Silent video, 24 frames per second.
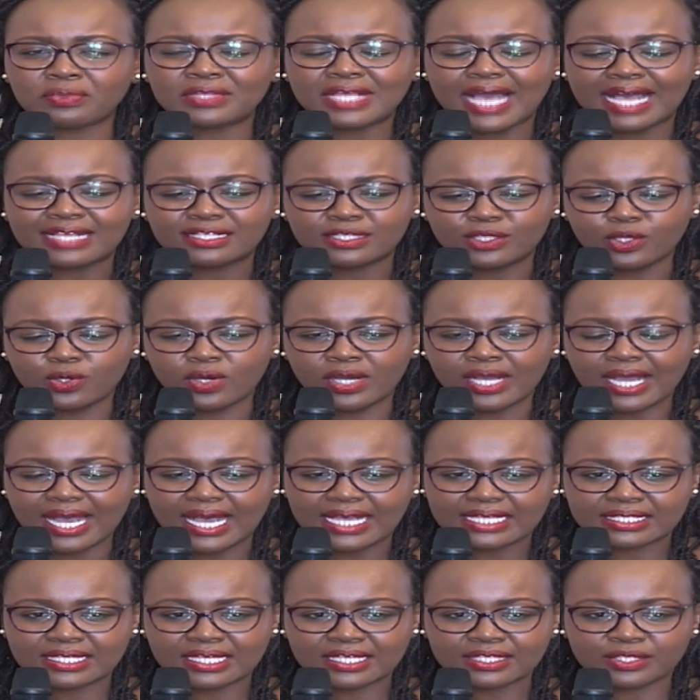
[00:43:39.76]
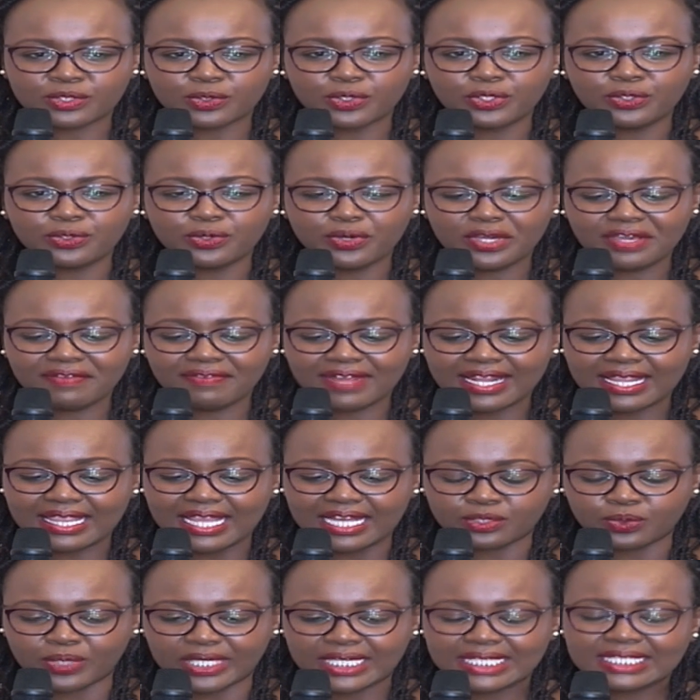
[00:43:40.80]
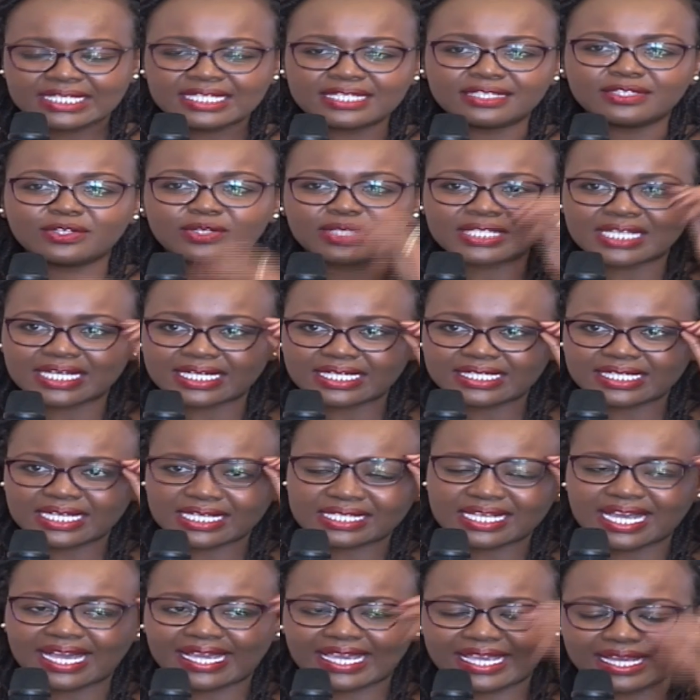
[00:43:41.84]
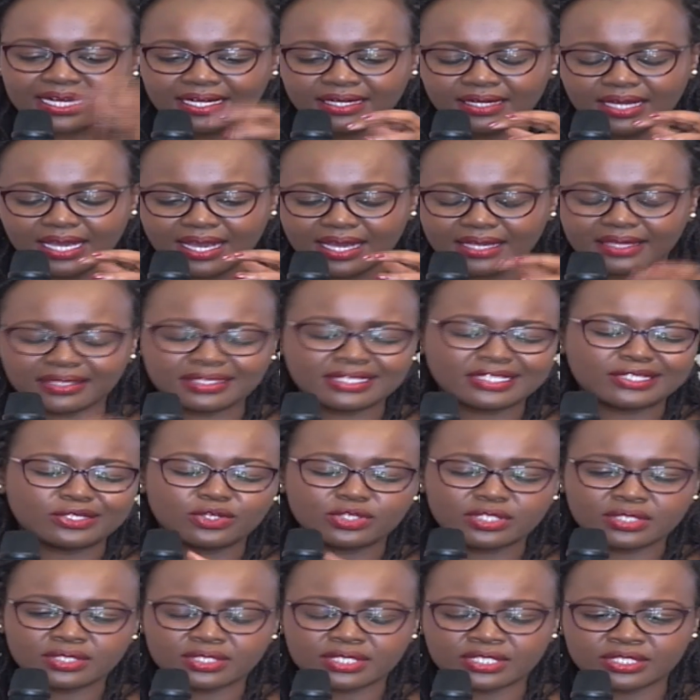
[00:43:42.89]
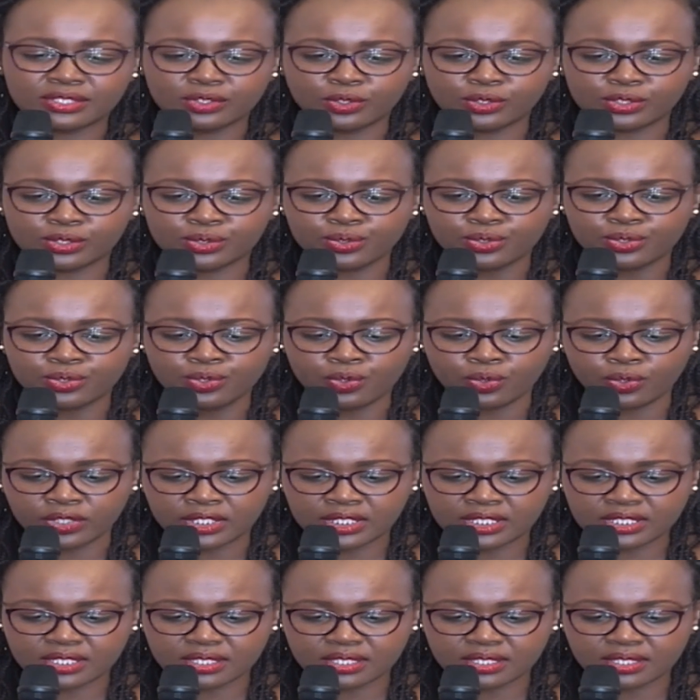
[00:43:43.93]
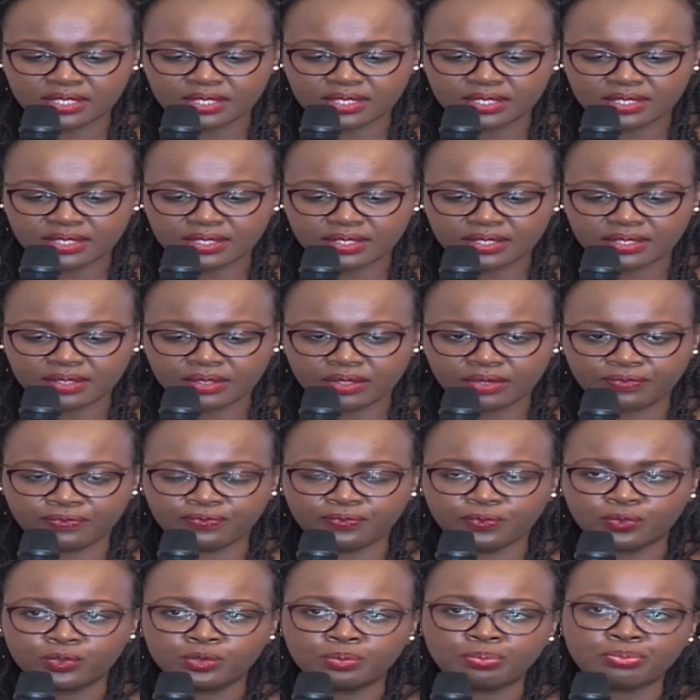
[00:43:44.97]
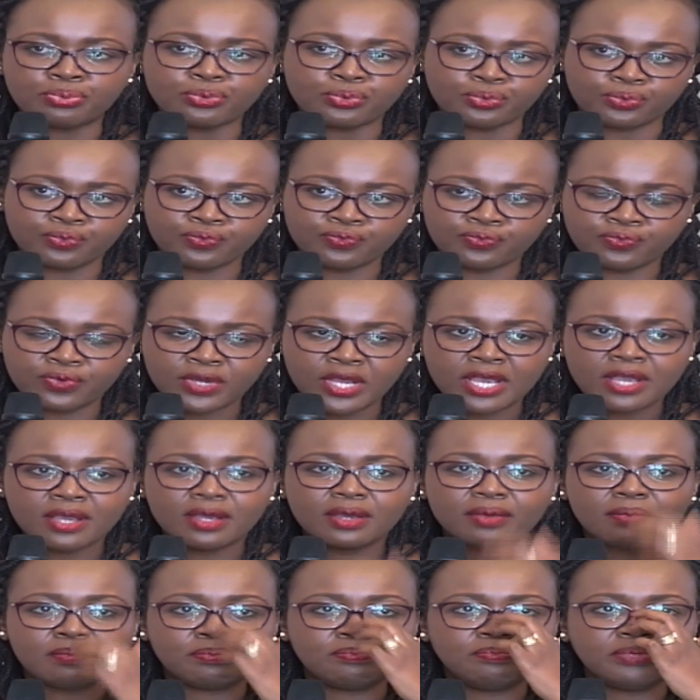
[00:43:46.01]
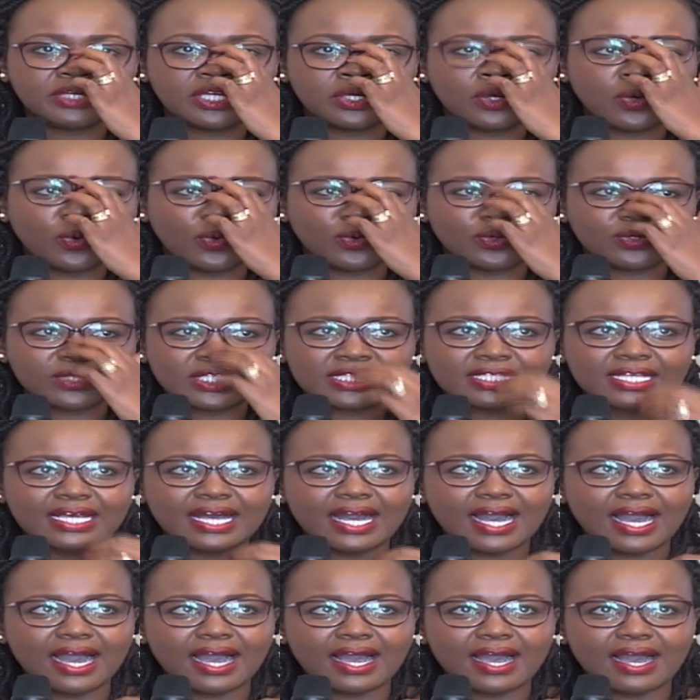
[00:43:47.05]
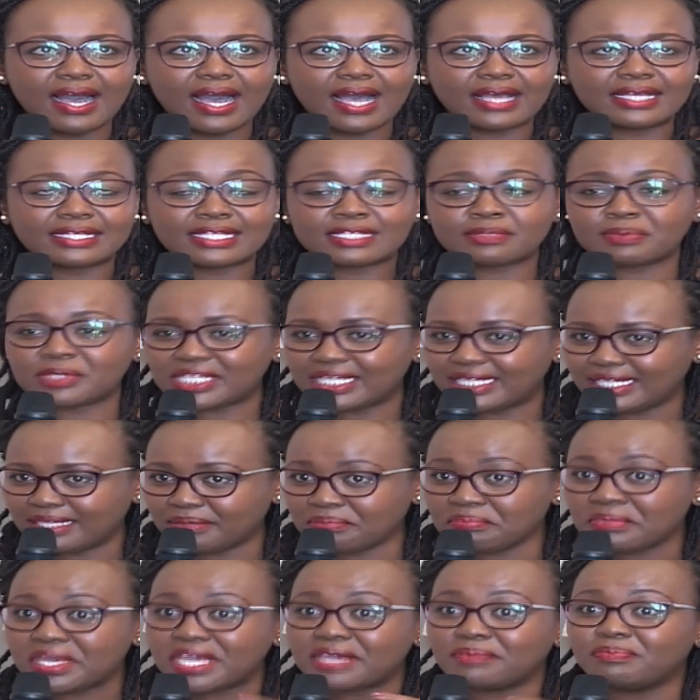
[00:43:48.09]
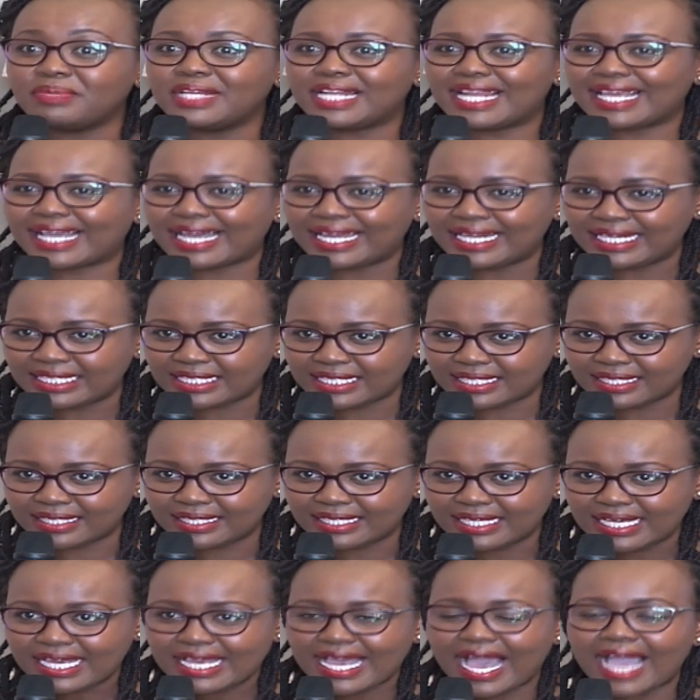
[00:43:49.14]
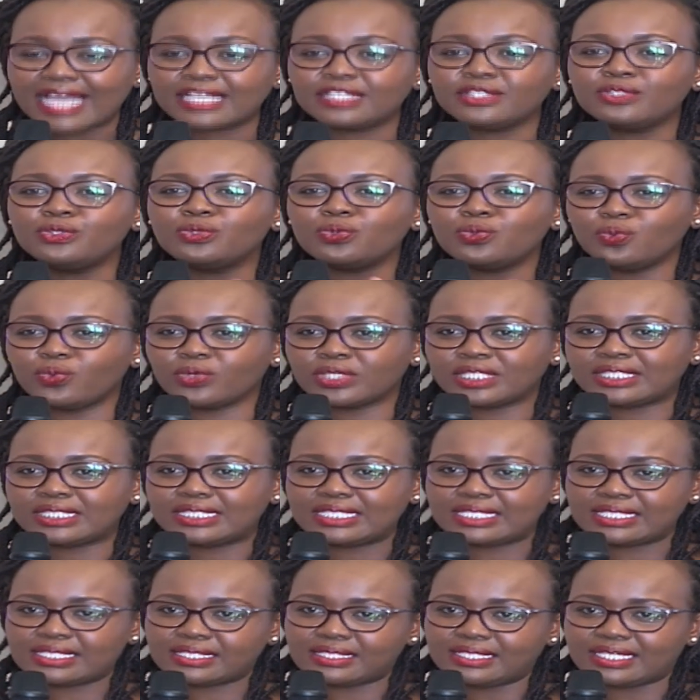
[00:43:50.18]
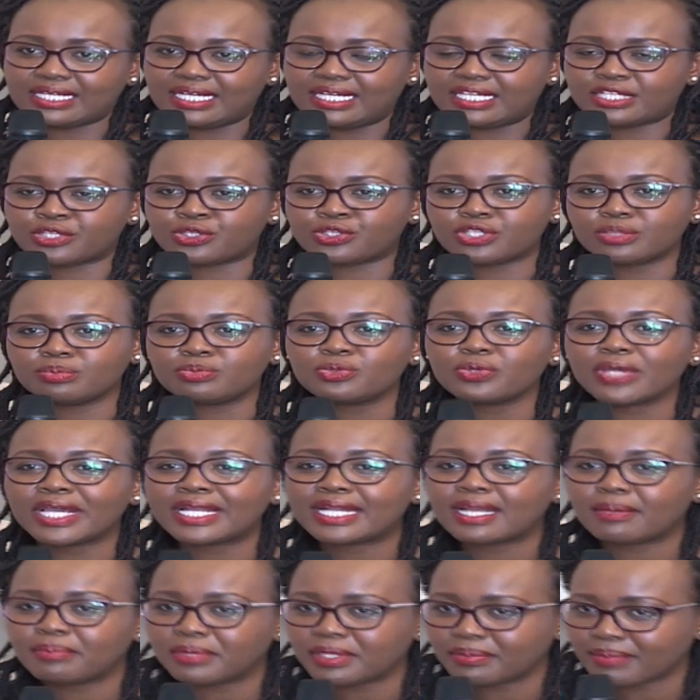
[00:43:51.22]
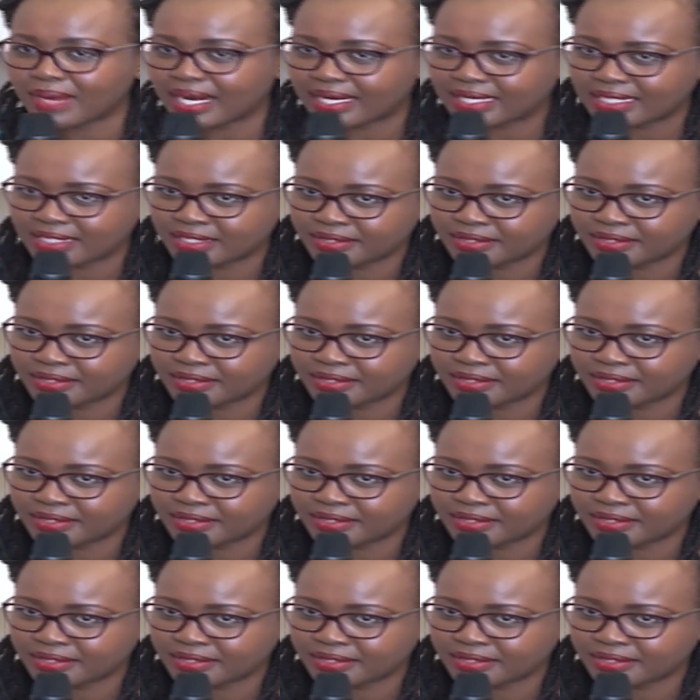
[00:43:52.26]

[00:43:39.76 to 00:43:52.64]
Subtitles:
as long as, so you know, even that one is still not sanitized. Again, it's also not foolproof because, especially maybe like a lady, I do want this relationship to end up in marriage.